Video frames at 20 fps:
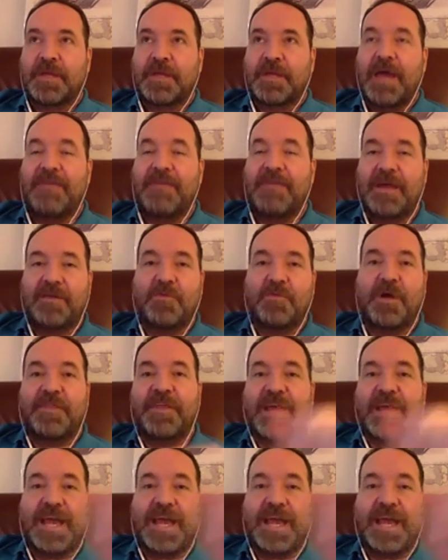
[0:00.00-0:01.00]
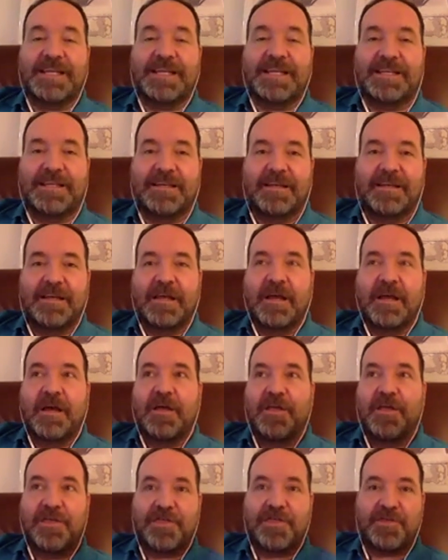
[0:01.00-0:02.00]
And then when they ended,
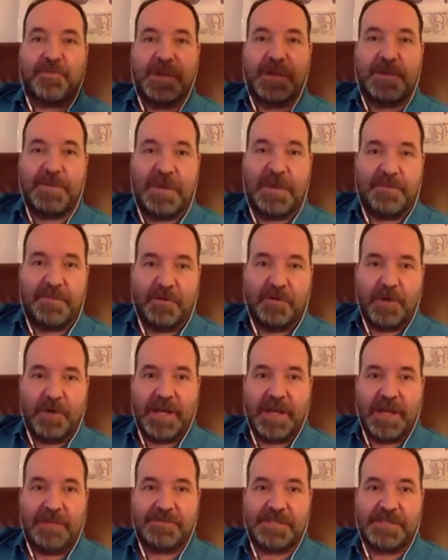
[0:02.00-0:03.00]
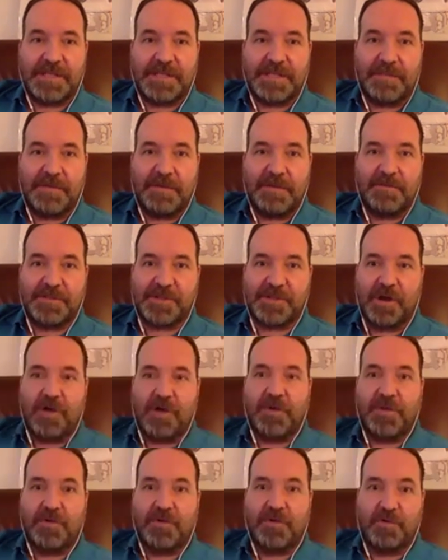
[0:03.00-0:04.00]
3 people ran up to Debbie Mazar
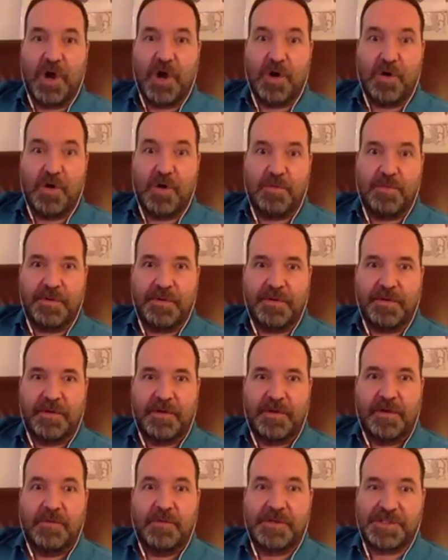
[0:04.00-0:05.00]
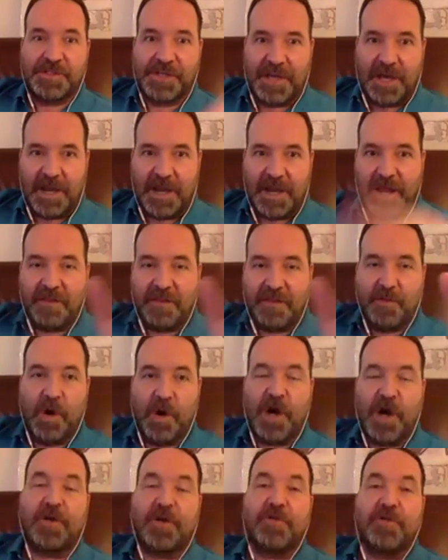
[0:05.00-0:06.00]
with a robe when she got out of the
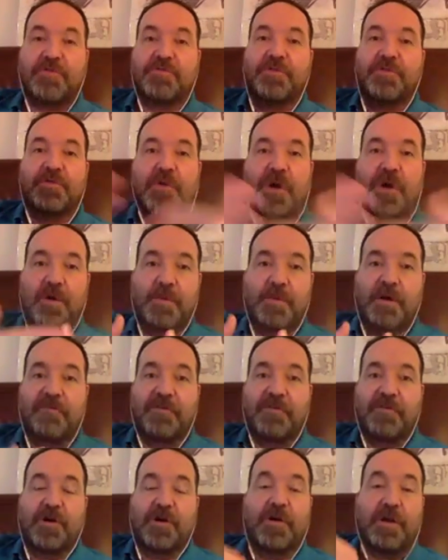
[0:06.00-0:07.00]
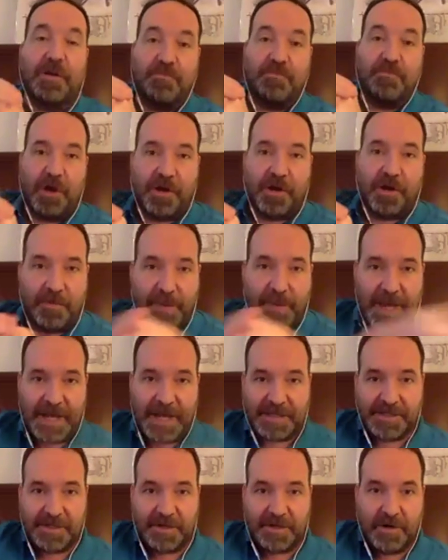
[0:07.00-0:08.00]
water, threw the robe over her and brought her back
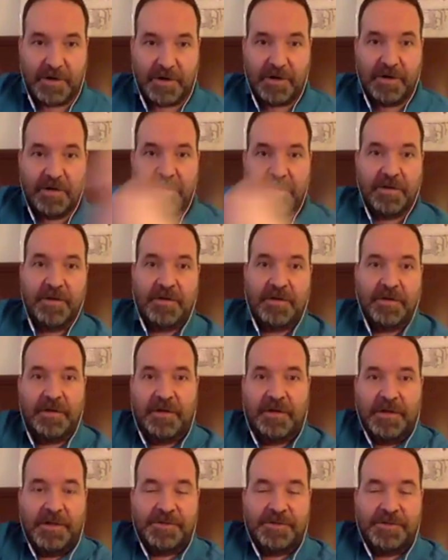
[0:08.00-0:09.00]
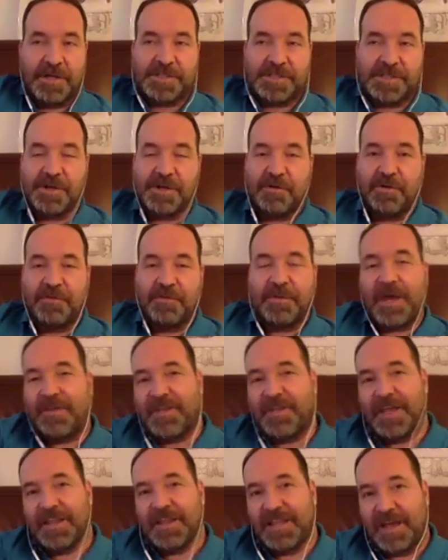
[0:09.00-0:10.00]
to her dressing room. And
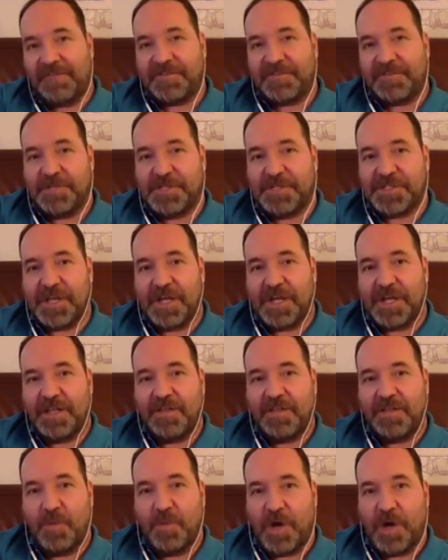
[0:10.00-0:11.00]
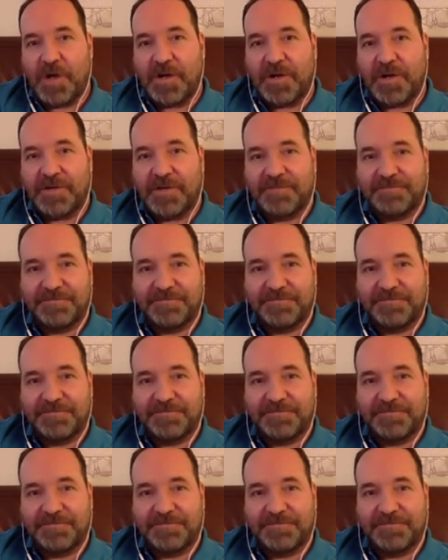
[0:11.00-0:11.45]
they left Michelle in the water.